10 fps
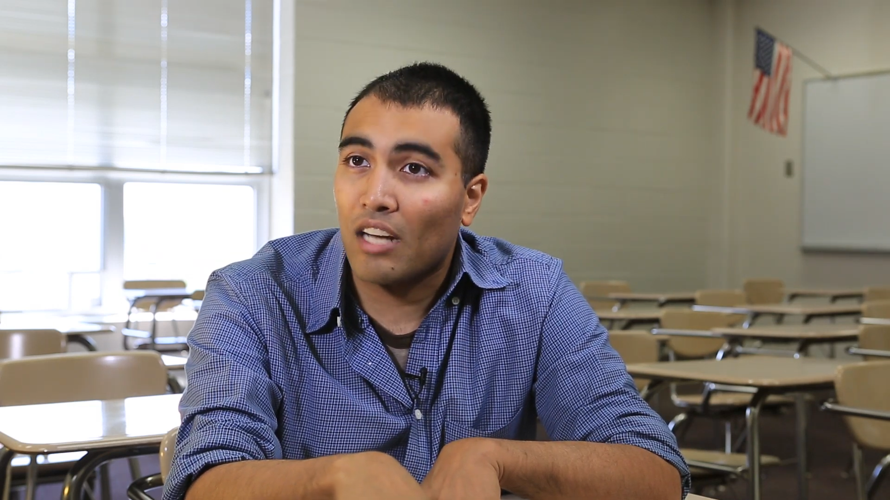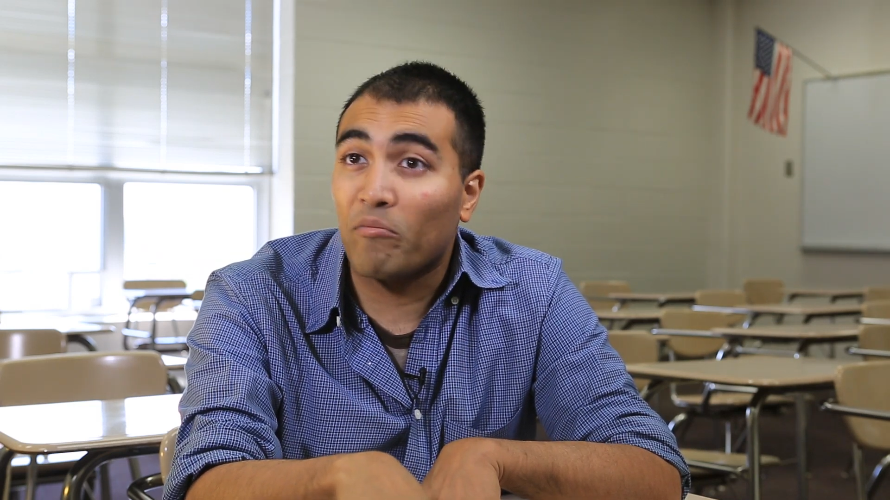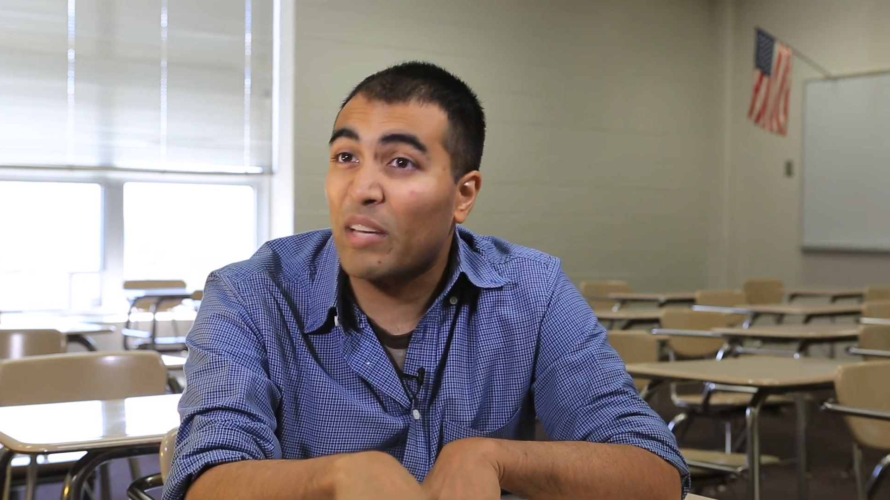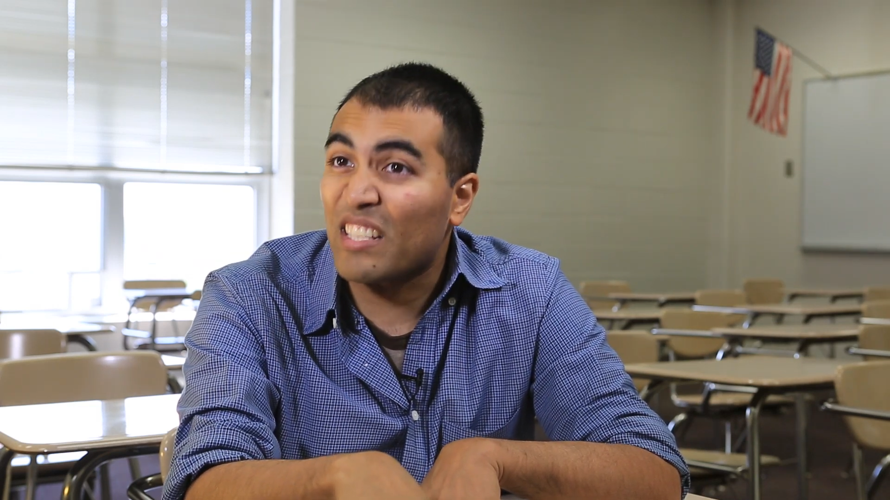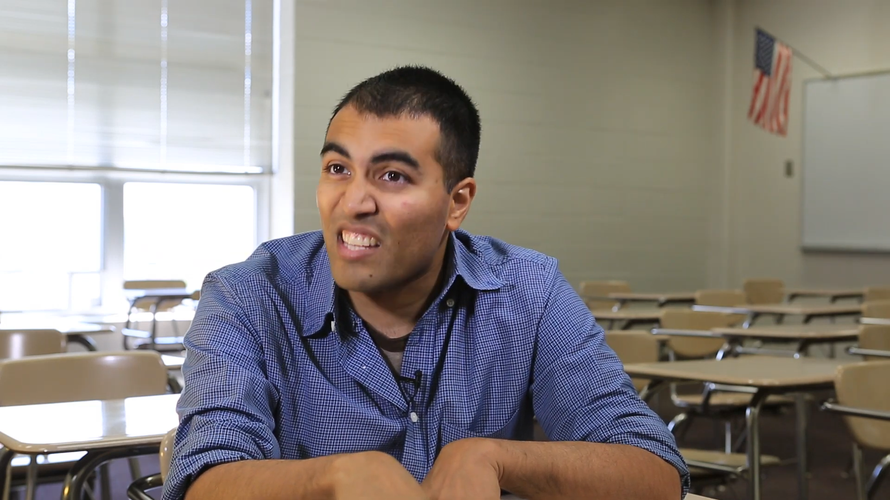and
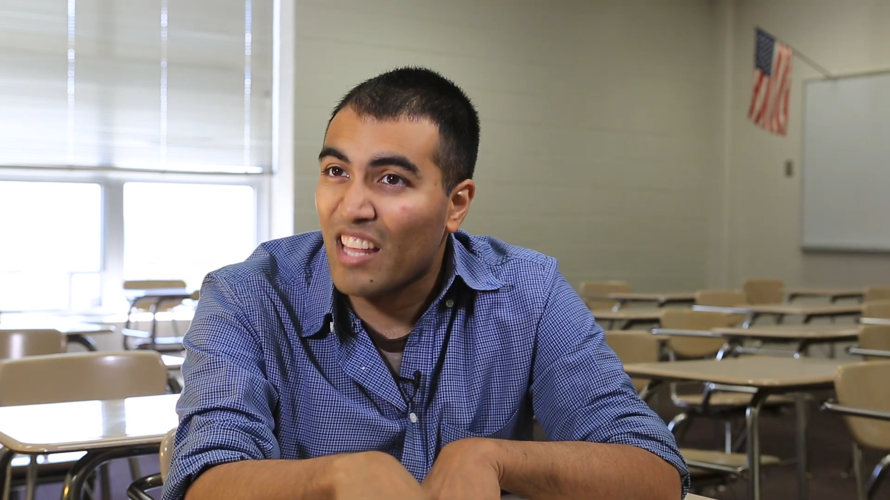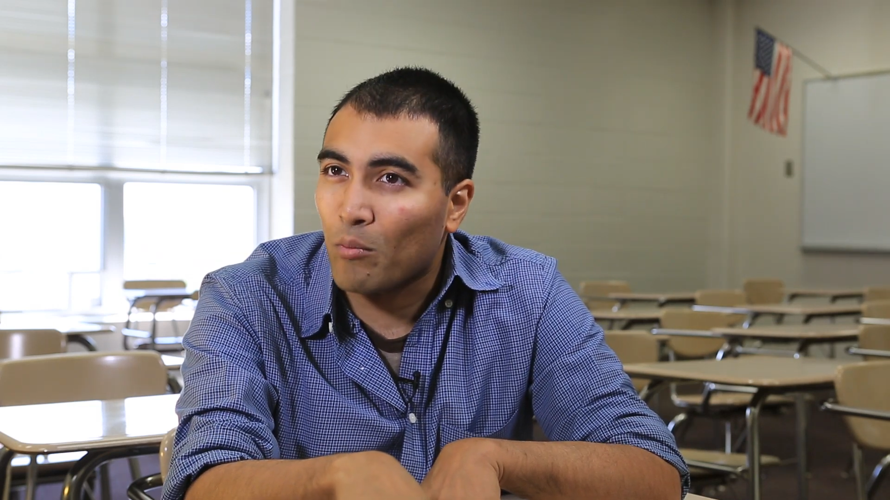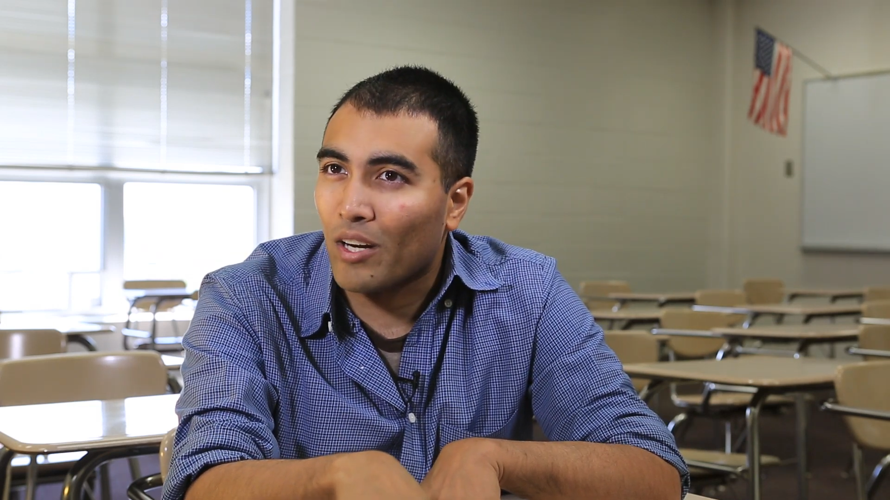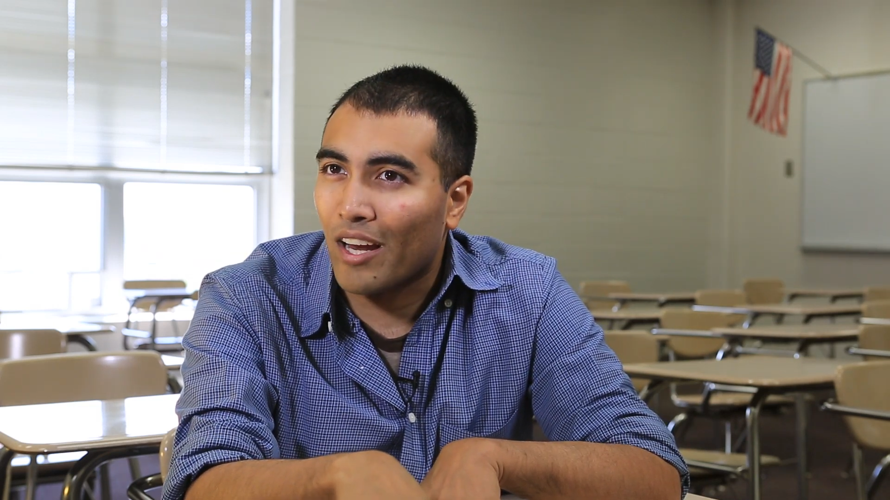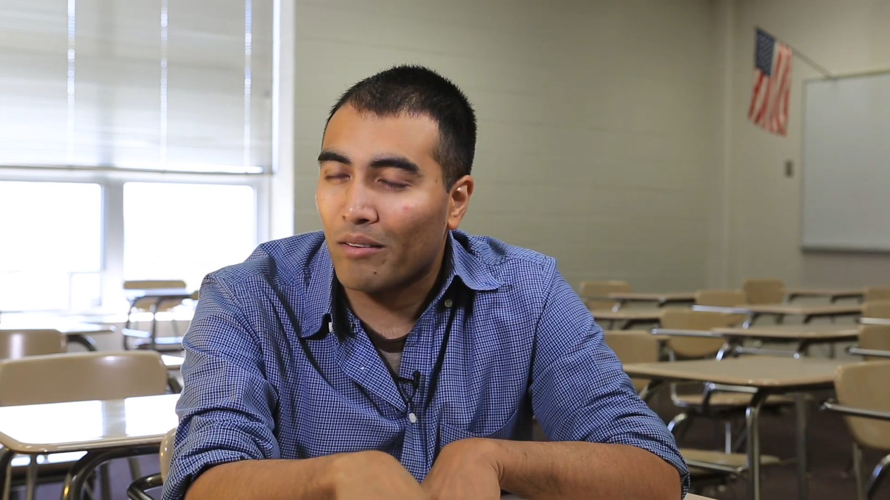I've been to
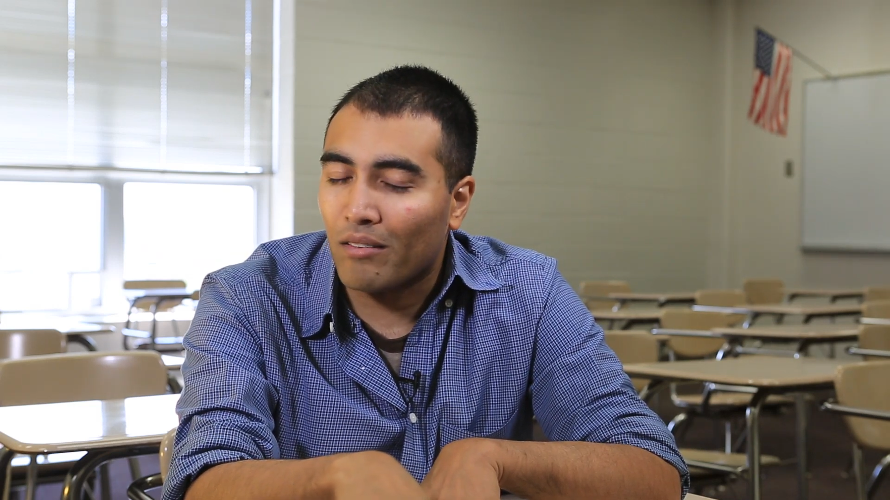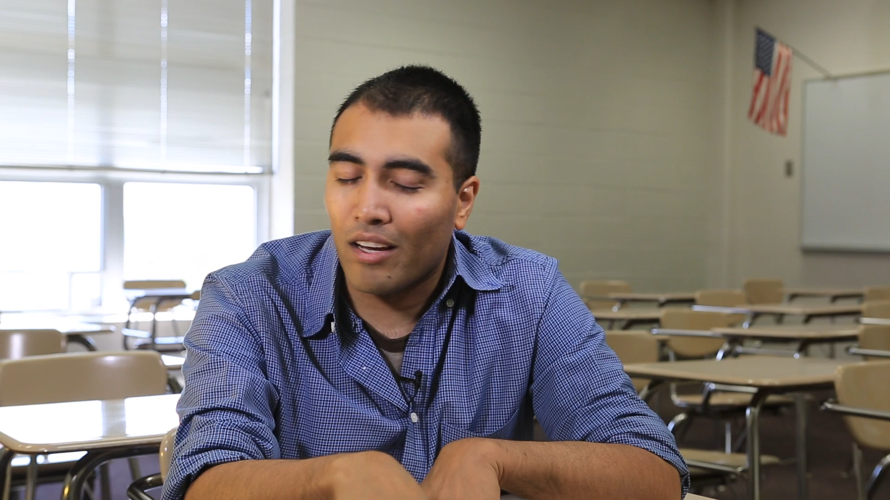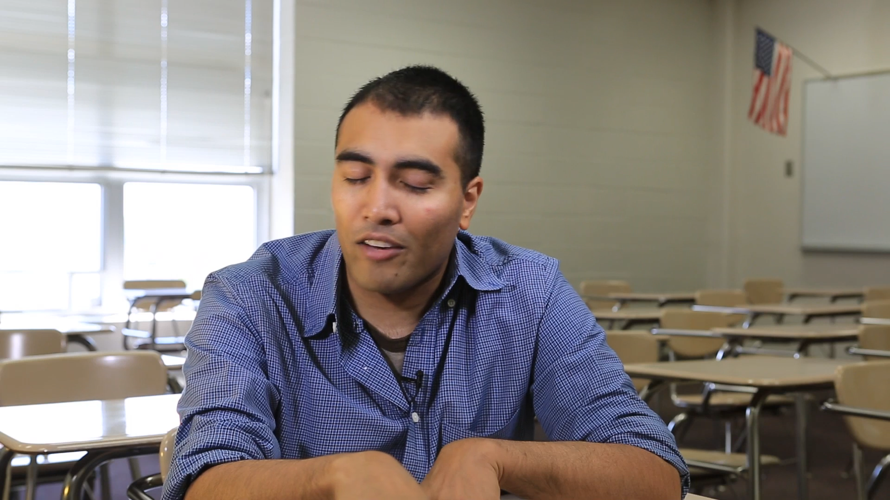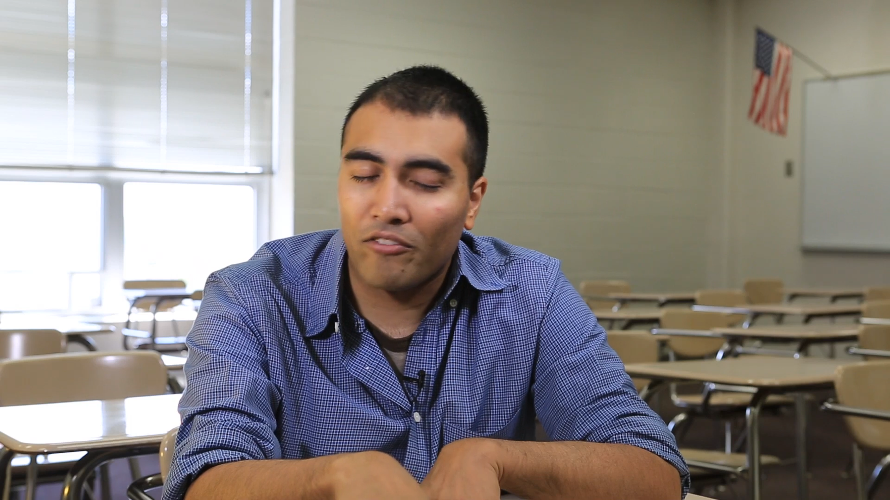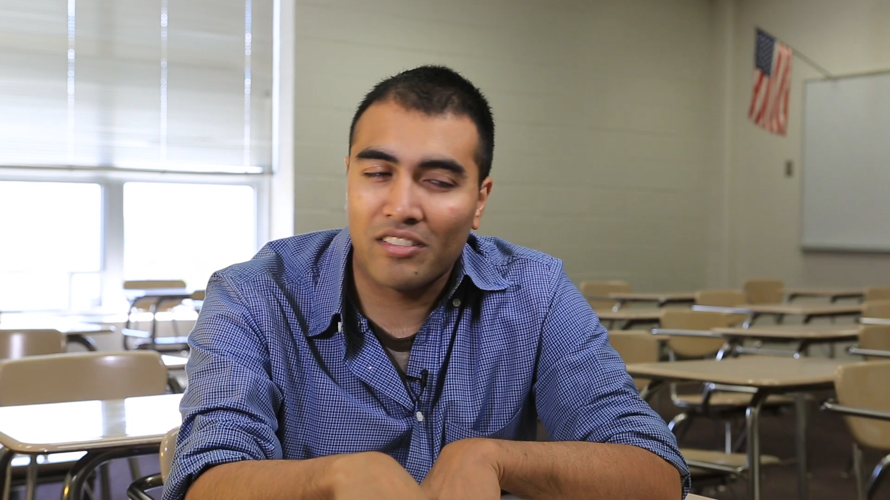them when I,
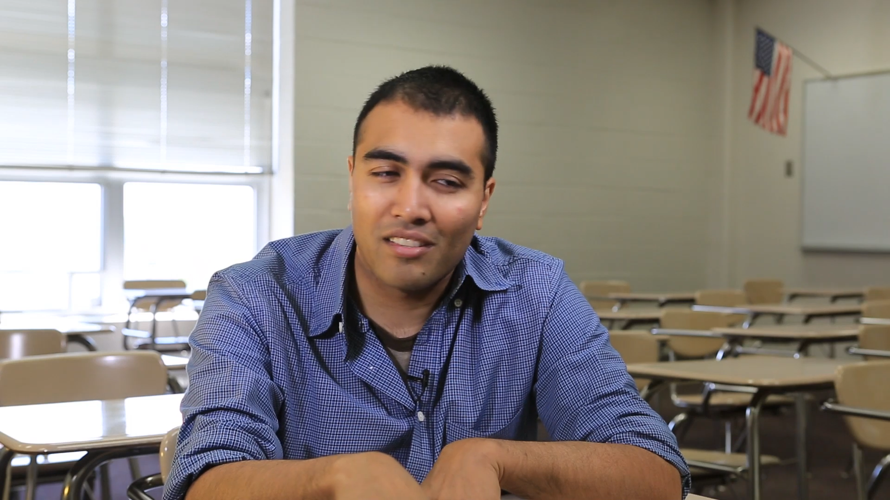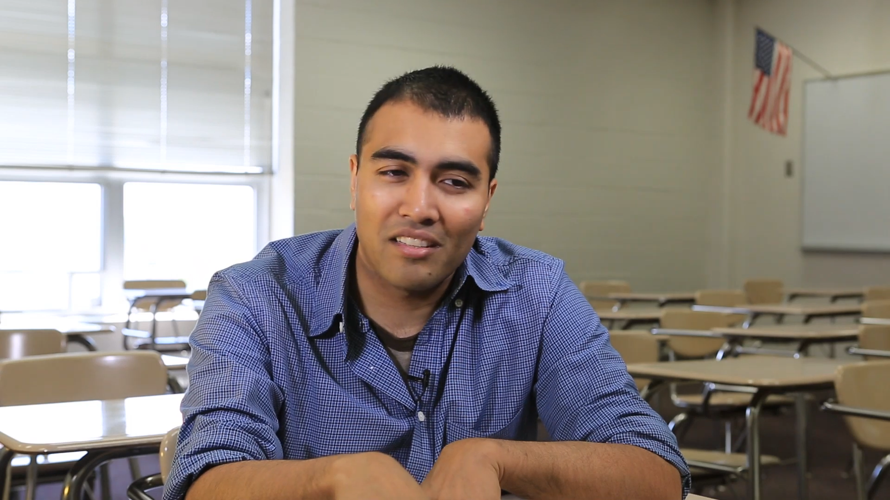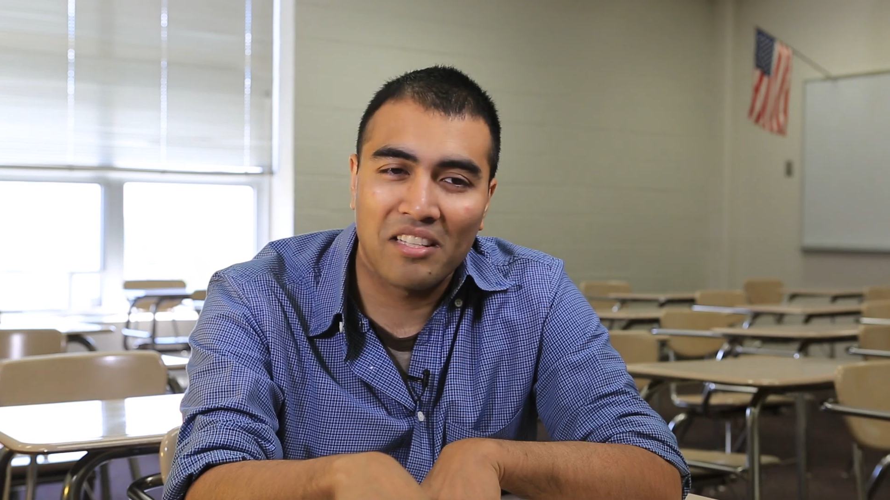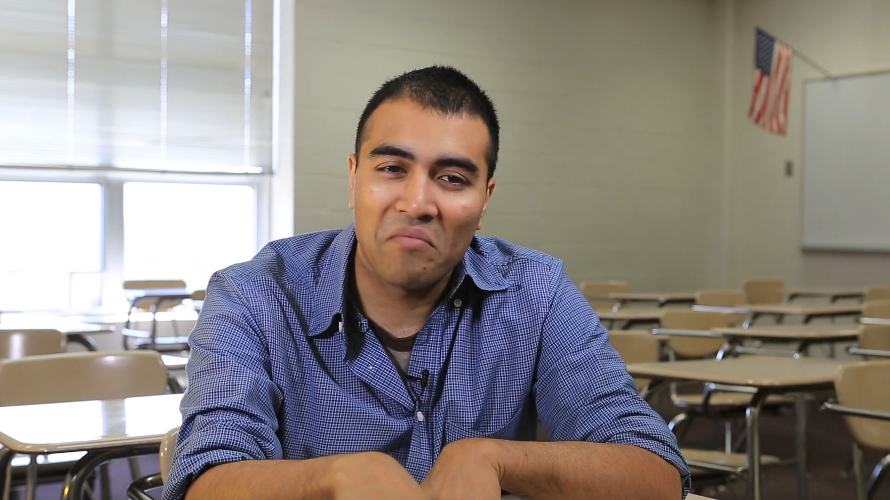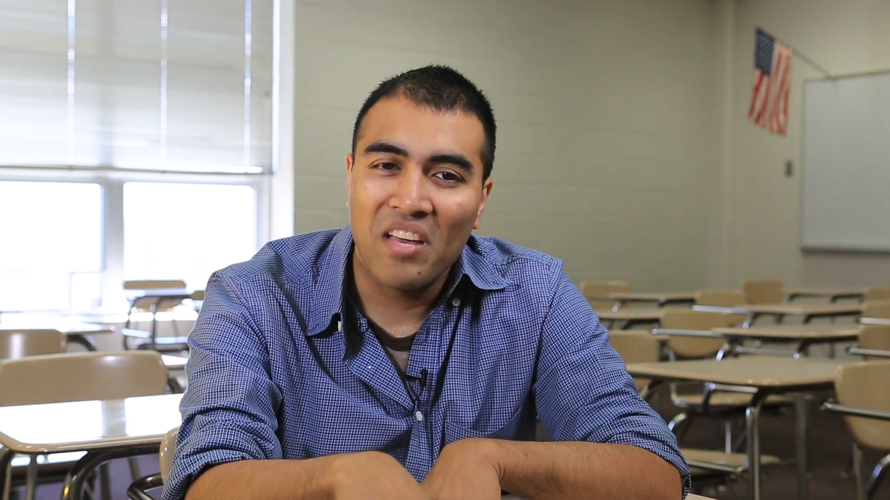I
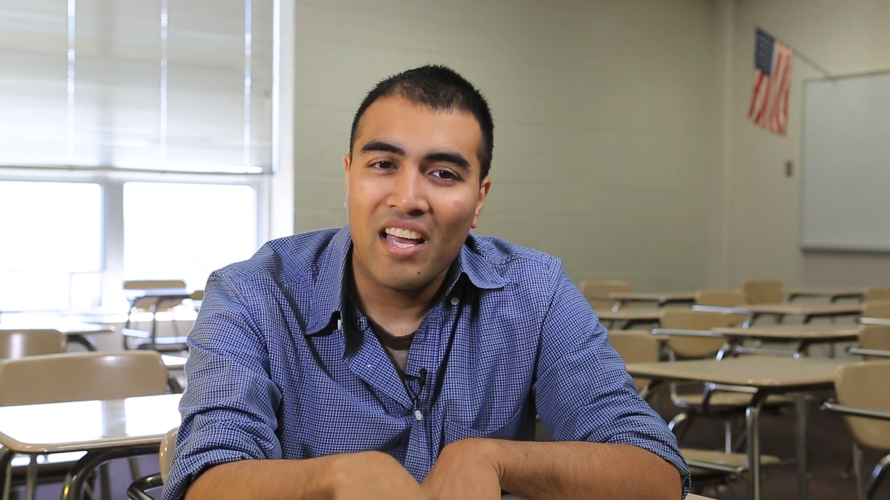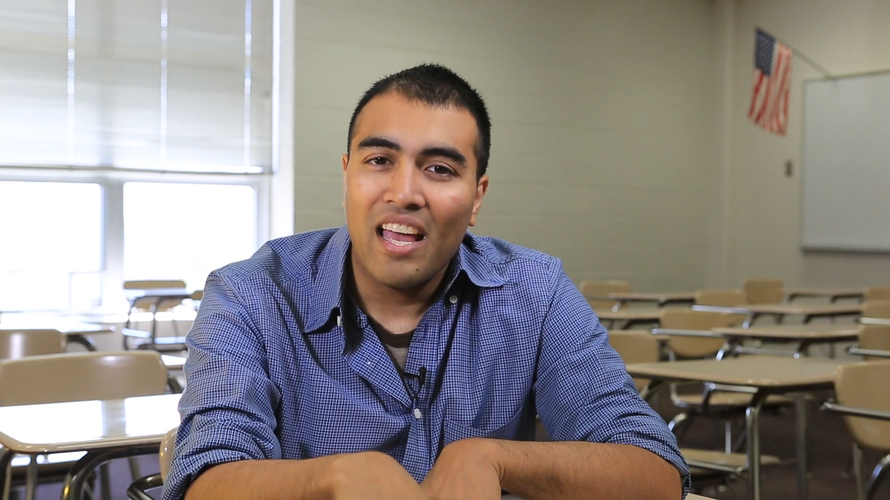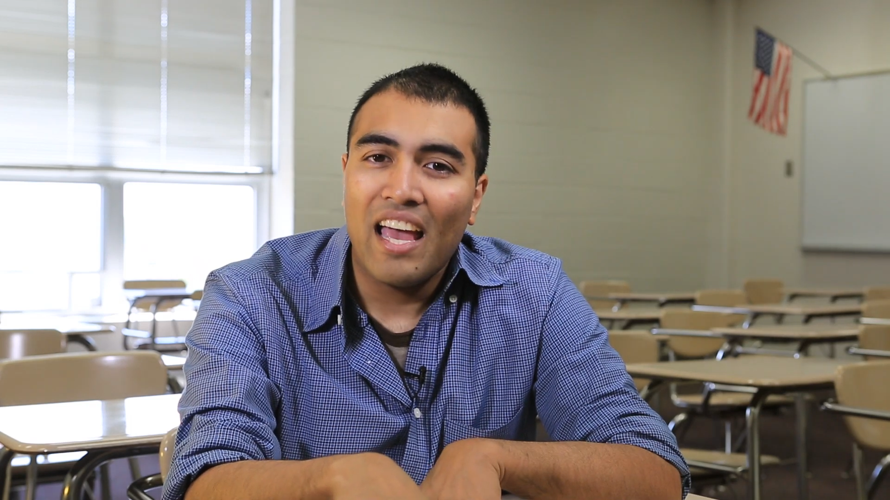visited them,